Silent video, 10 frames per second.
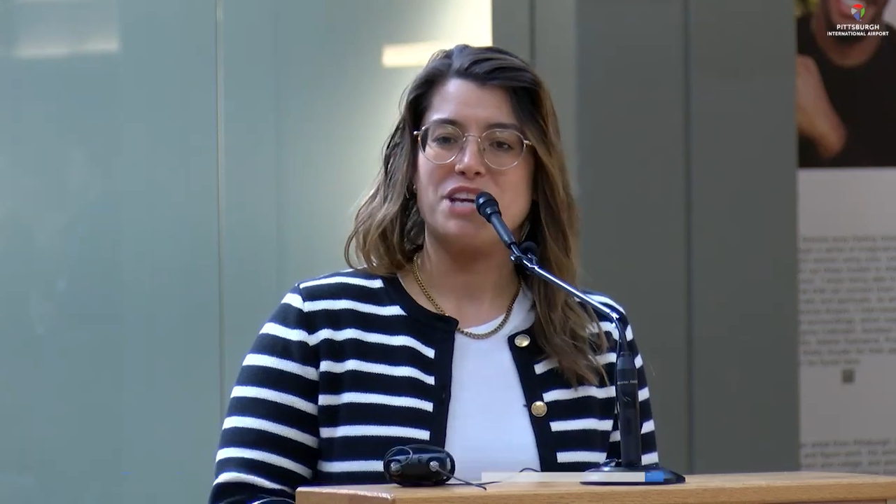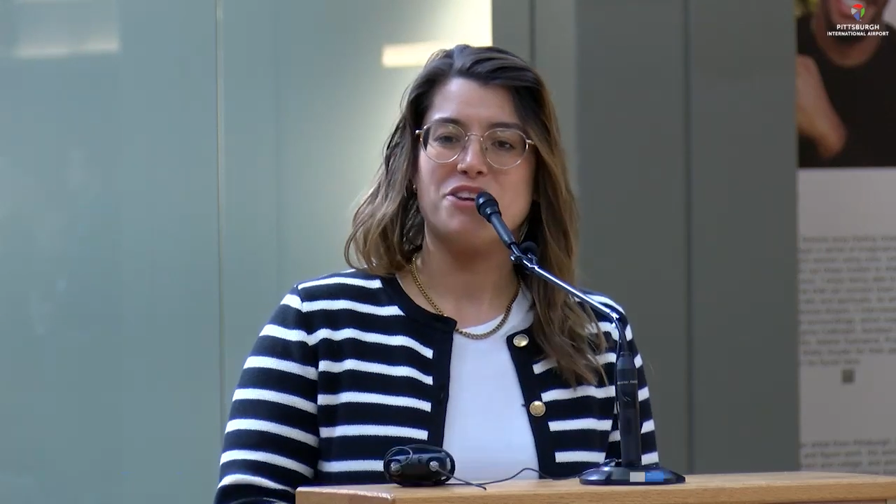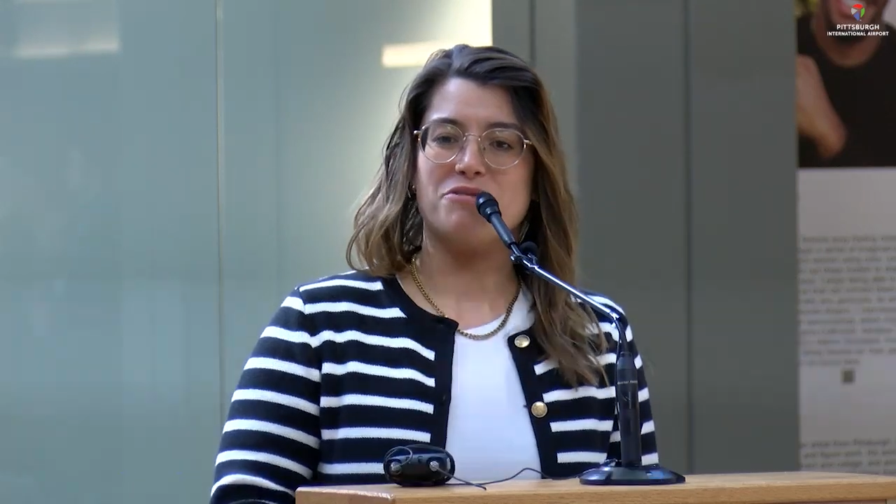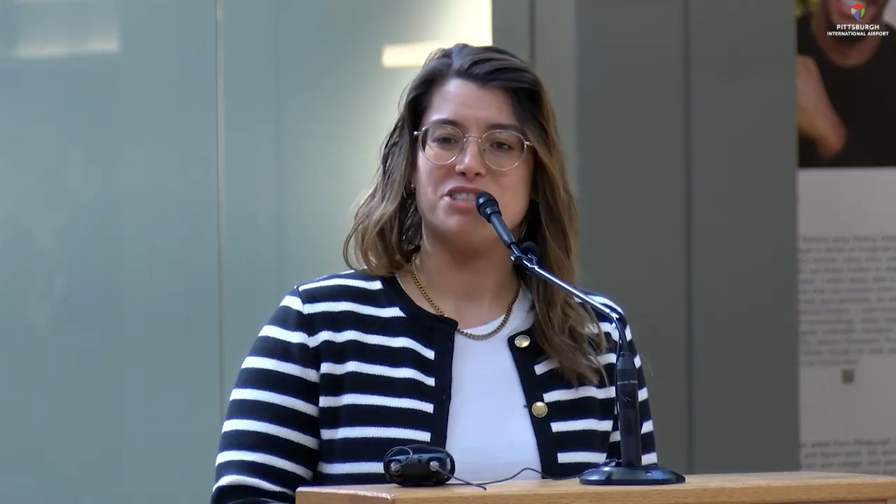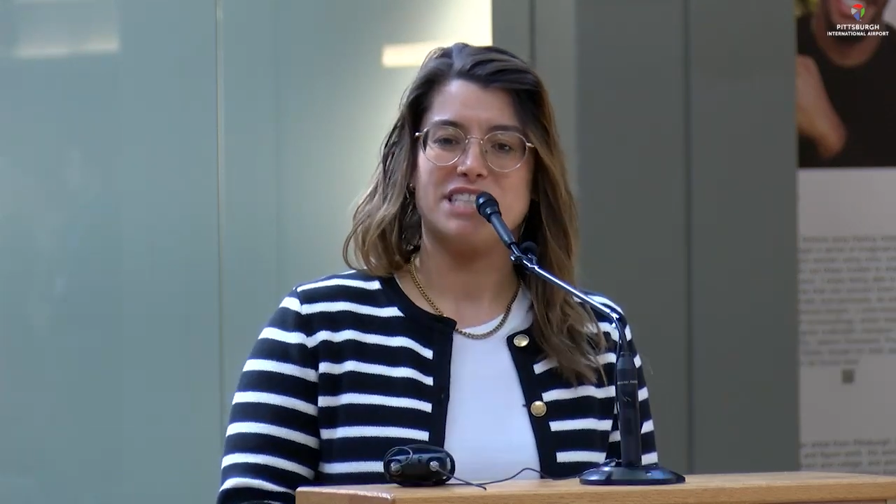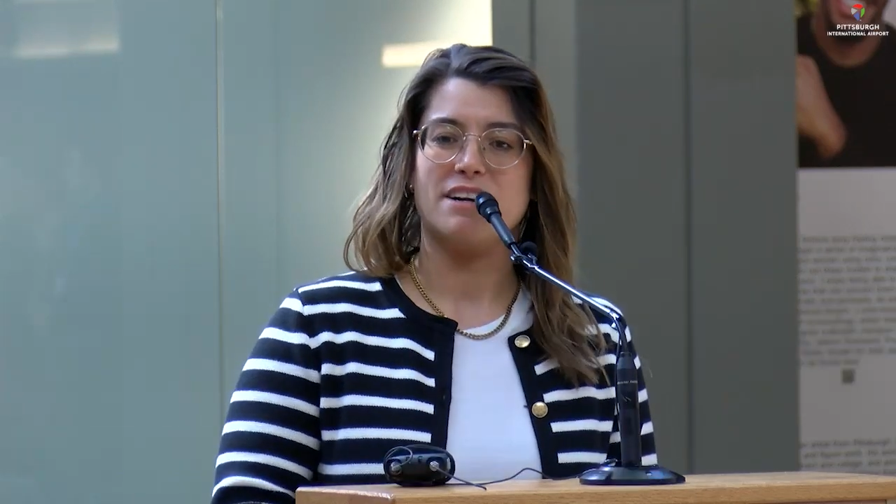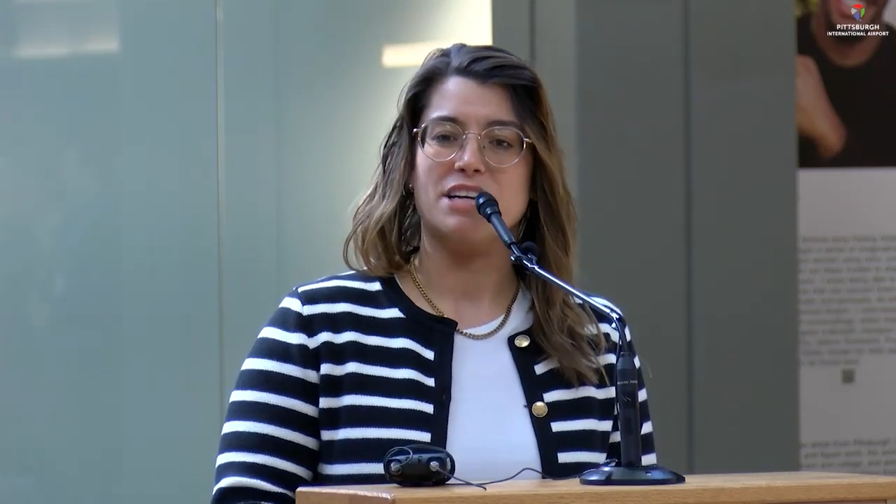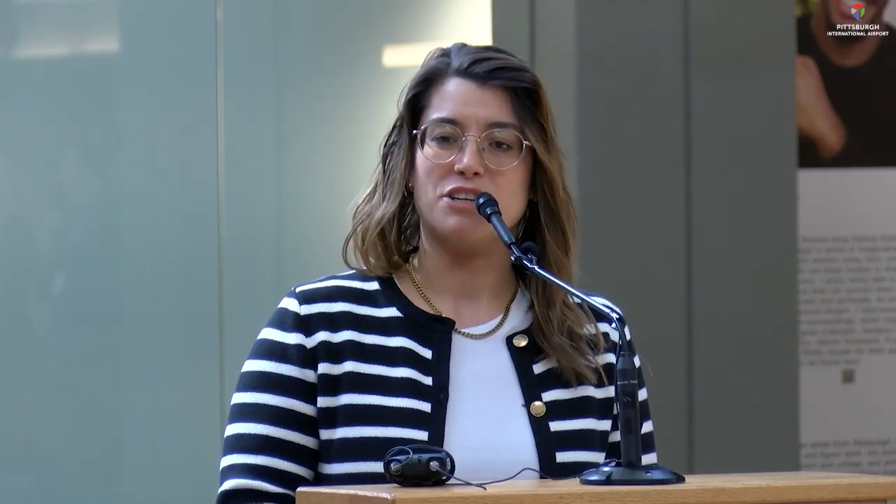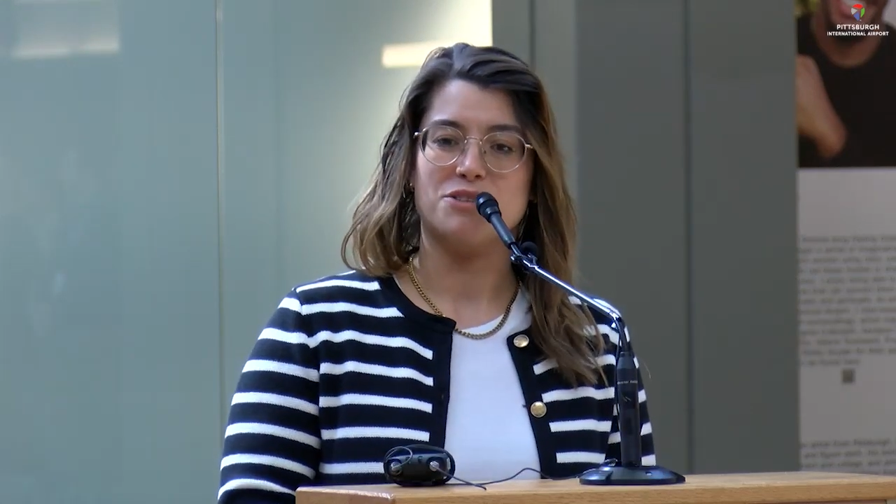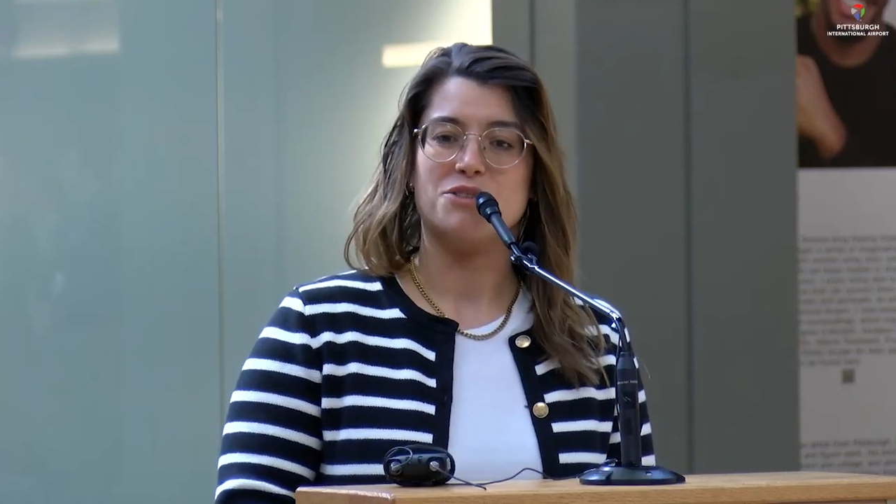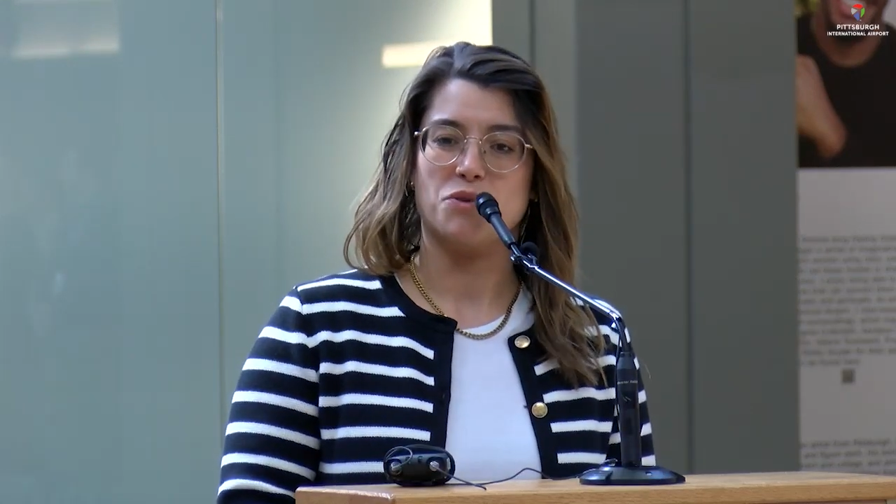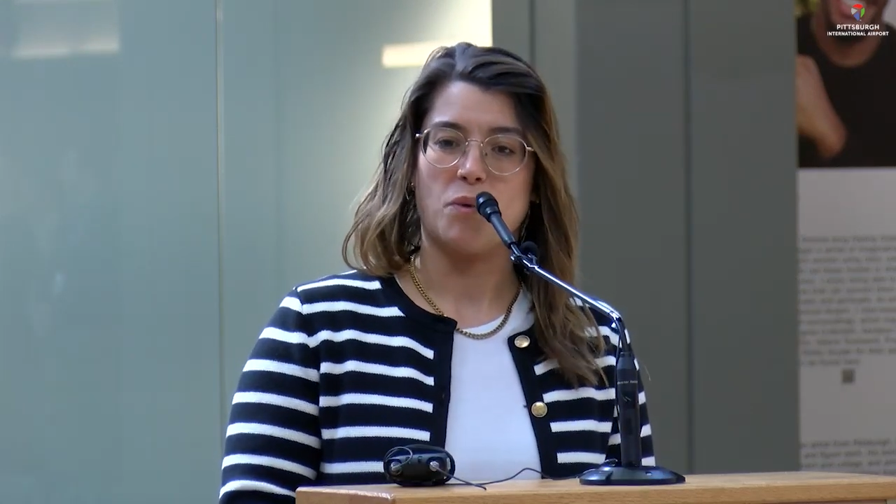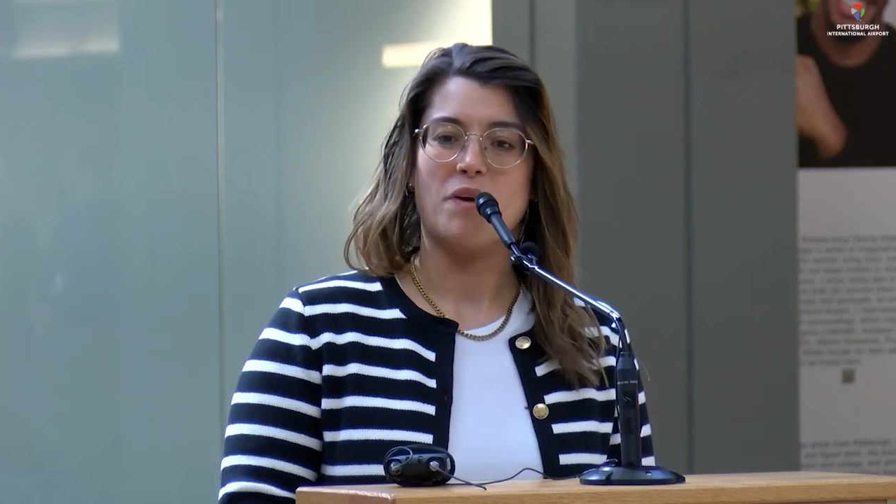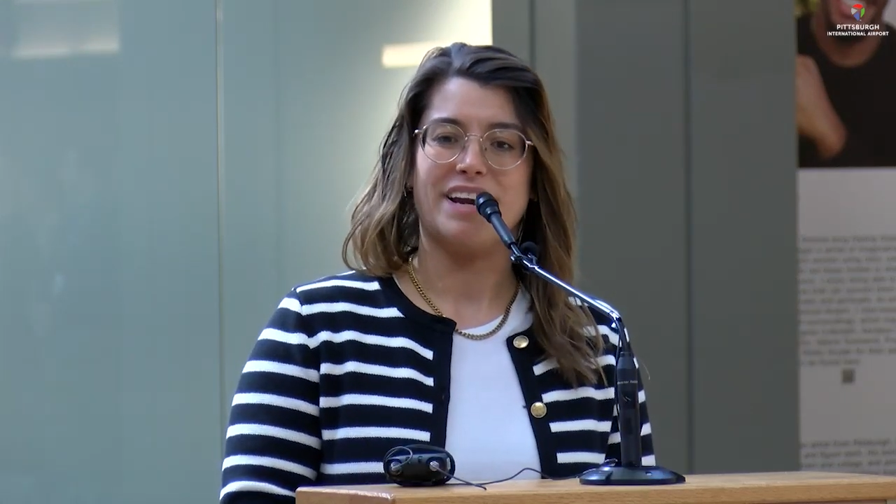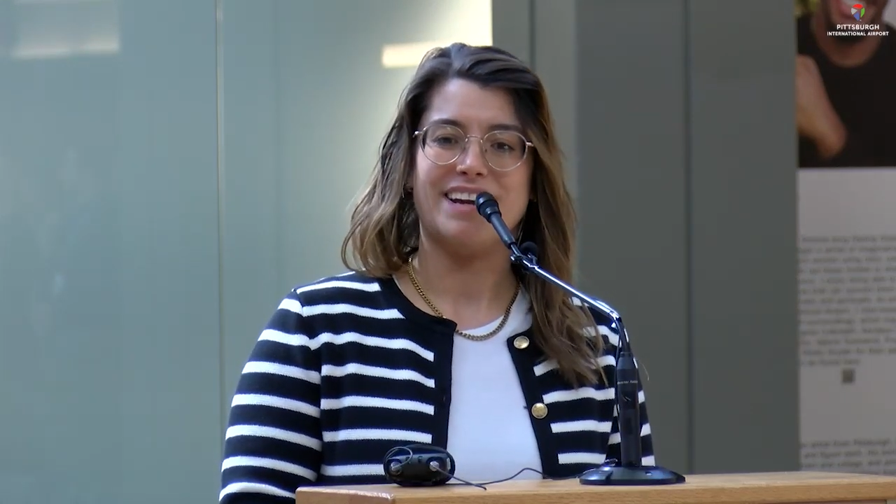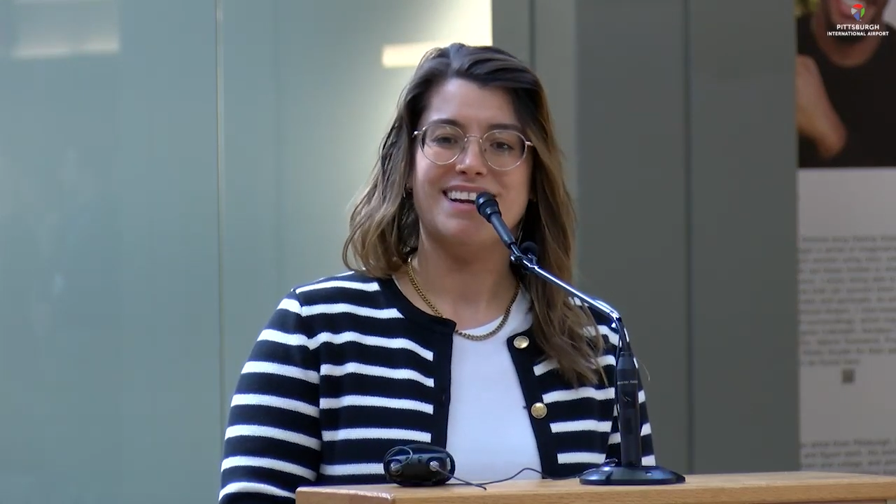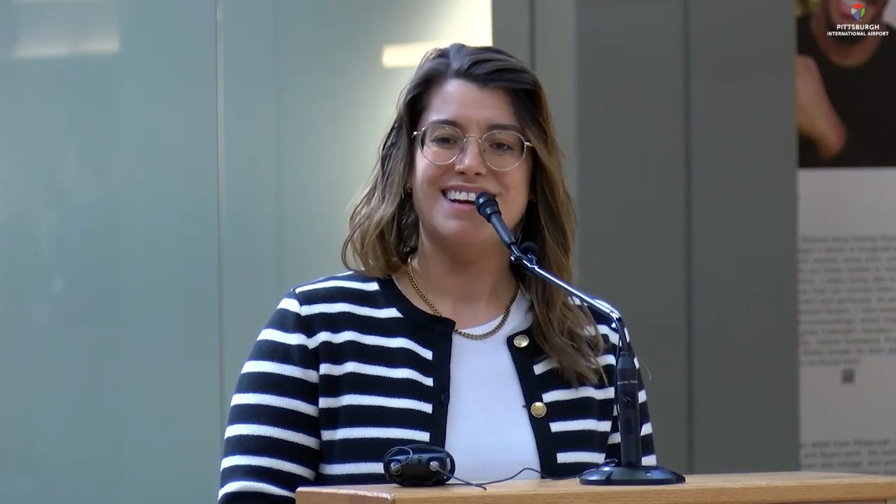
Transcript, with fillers: Thank you for sharing your story